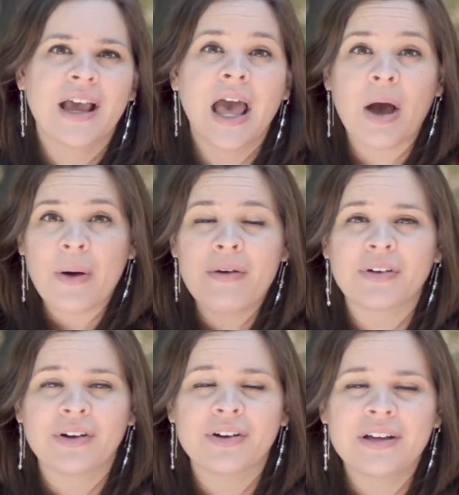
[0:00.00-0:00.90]

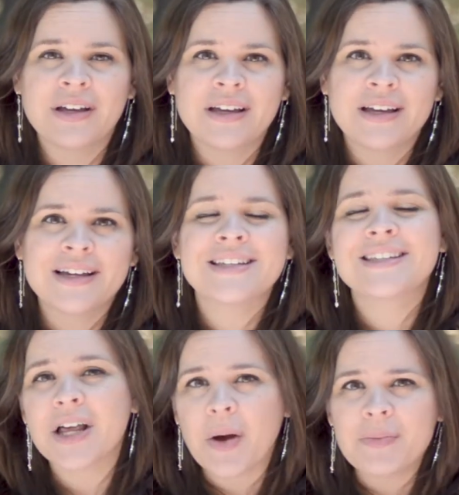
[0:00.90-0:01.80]
However,
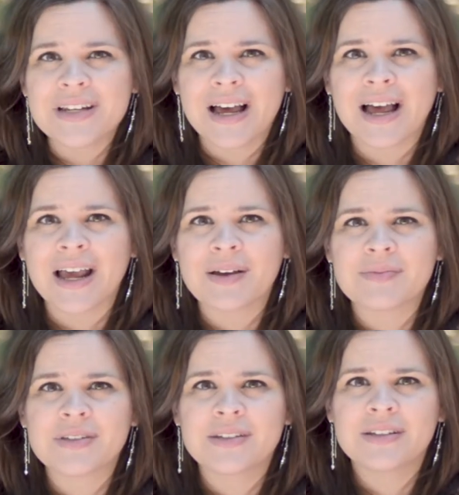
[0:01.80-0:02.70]

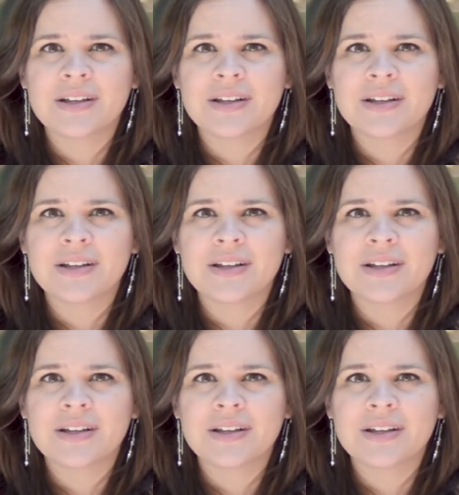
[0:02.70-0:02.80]
sometimes